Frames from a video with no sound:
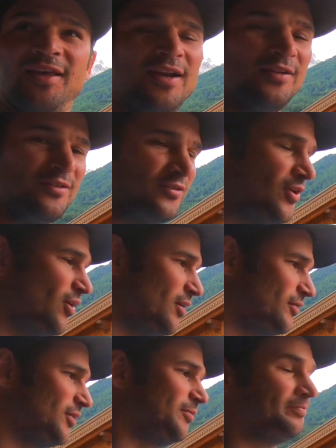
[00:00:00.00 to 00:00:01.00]
get it to
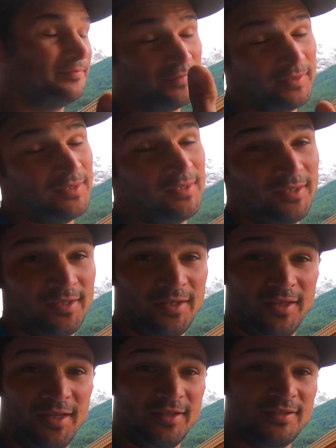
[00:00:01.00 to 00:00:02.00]
start. So
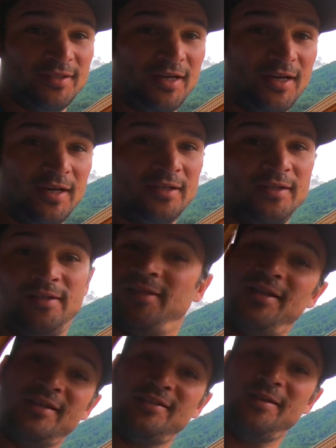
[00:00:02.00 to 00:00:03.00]
That's
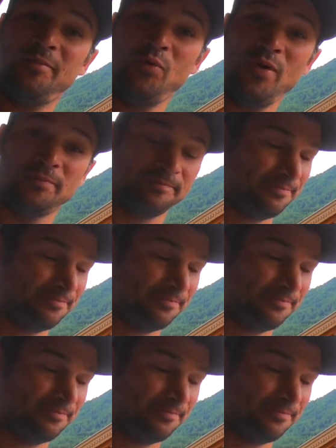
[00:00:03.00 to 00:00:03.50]
lesson number one.